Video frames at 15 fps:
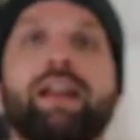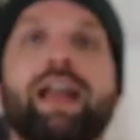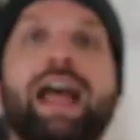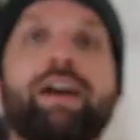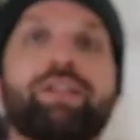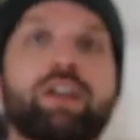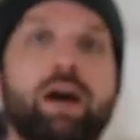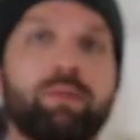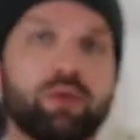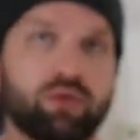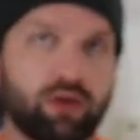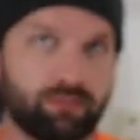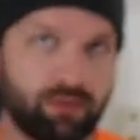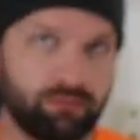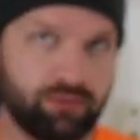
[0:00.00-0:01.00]
half cup of
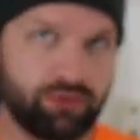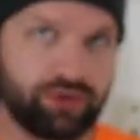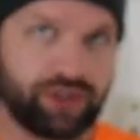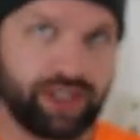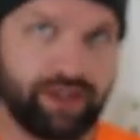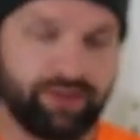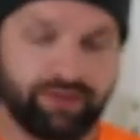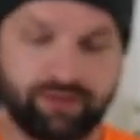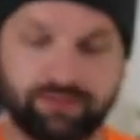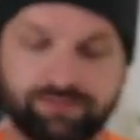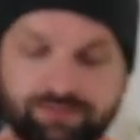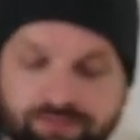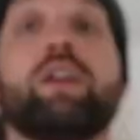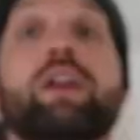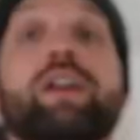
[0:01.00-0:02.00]
crumbled blue cheese.
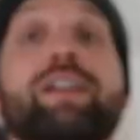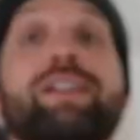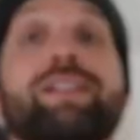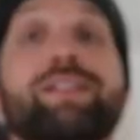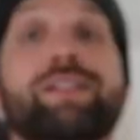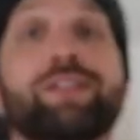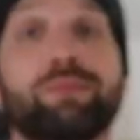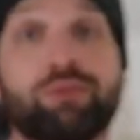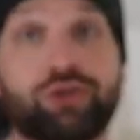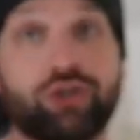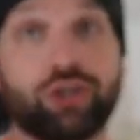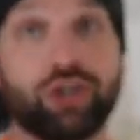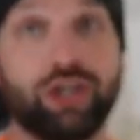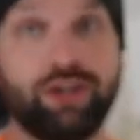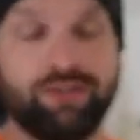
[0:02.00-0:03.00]
Some
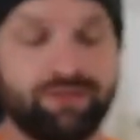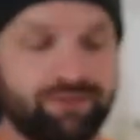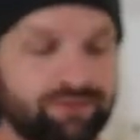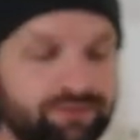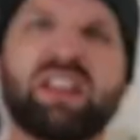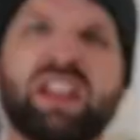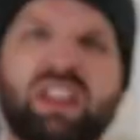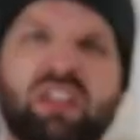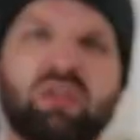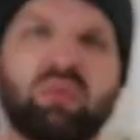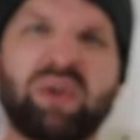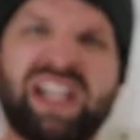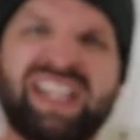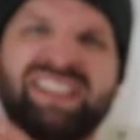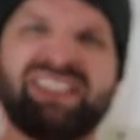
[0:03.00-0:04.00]
sugar, about like
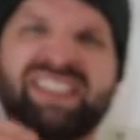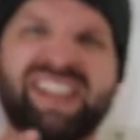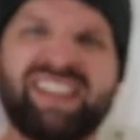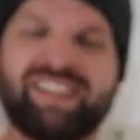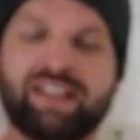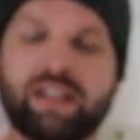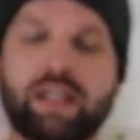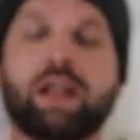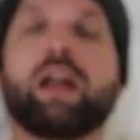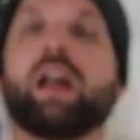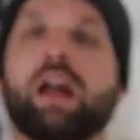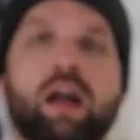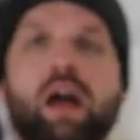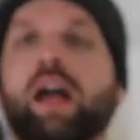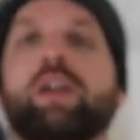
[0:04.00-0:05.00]
3 decent, like,
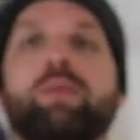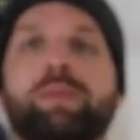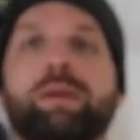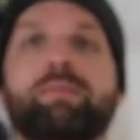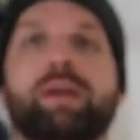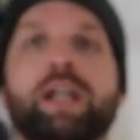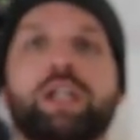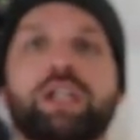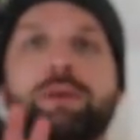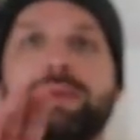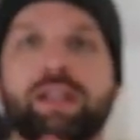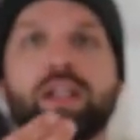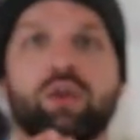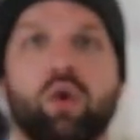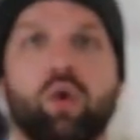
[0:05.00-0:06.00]
I don't mean pinch, I
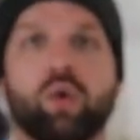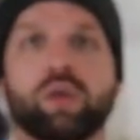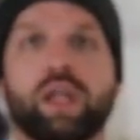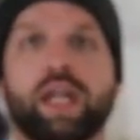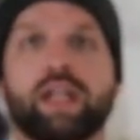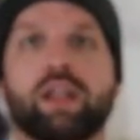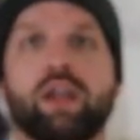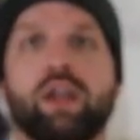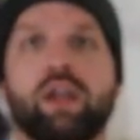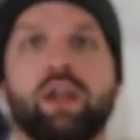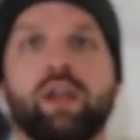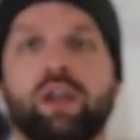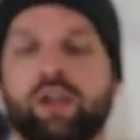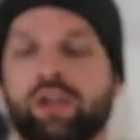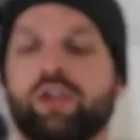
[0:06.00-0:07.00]
mean like a whole, like,
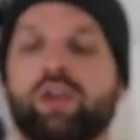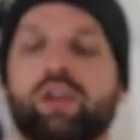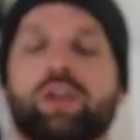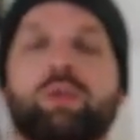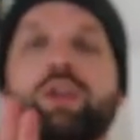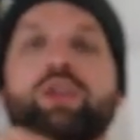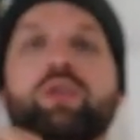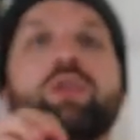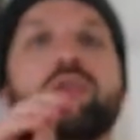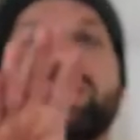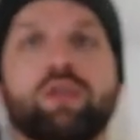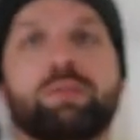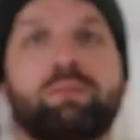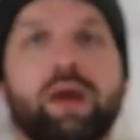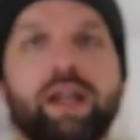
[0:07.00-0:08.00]
you know, like when you do a
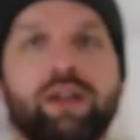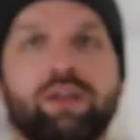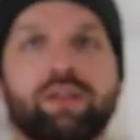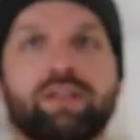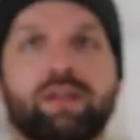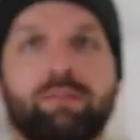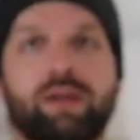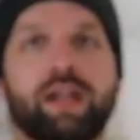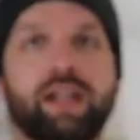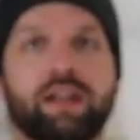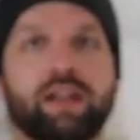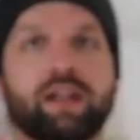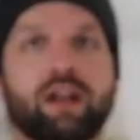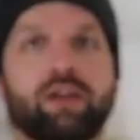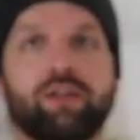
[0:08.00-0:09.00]
goose bite on somebody,
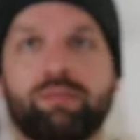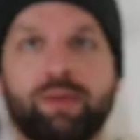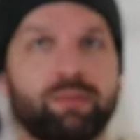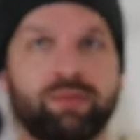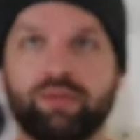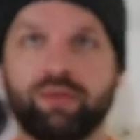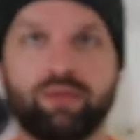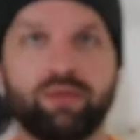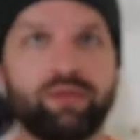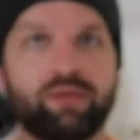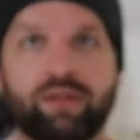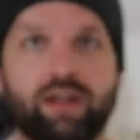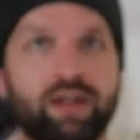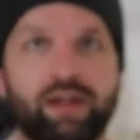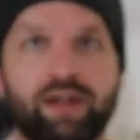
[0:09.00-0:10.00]
like I don't know if people still do
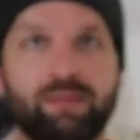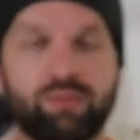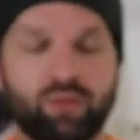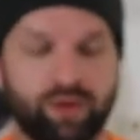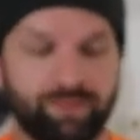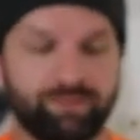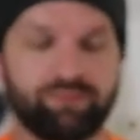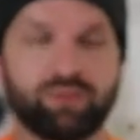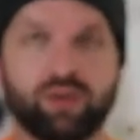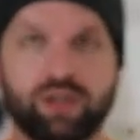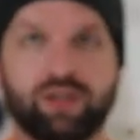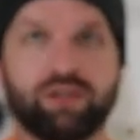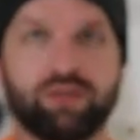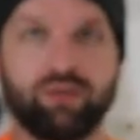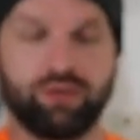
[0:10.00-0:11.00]
that anymore.
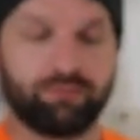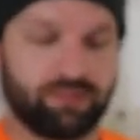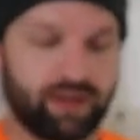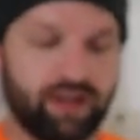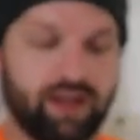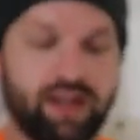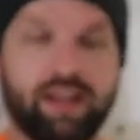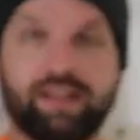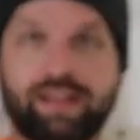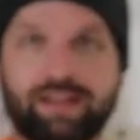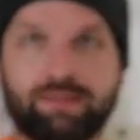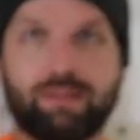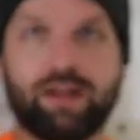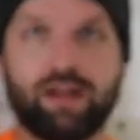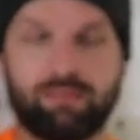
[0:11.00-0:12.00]
Goose bite,
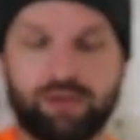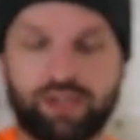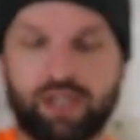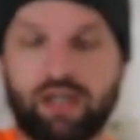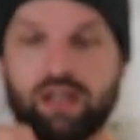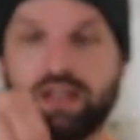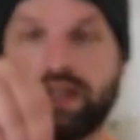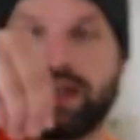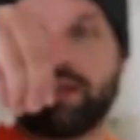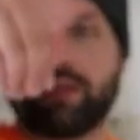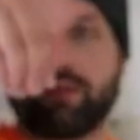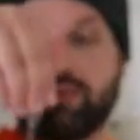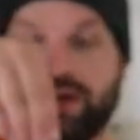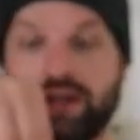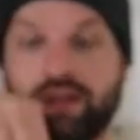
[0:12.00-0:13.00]
that's about how much I got, like at
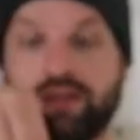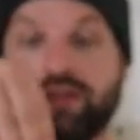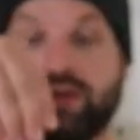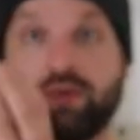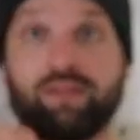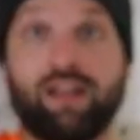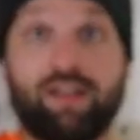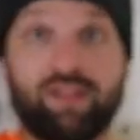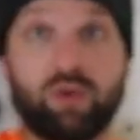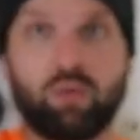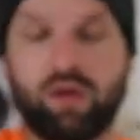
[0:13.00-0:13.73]
3 of those heavy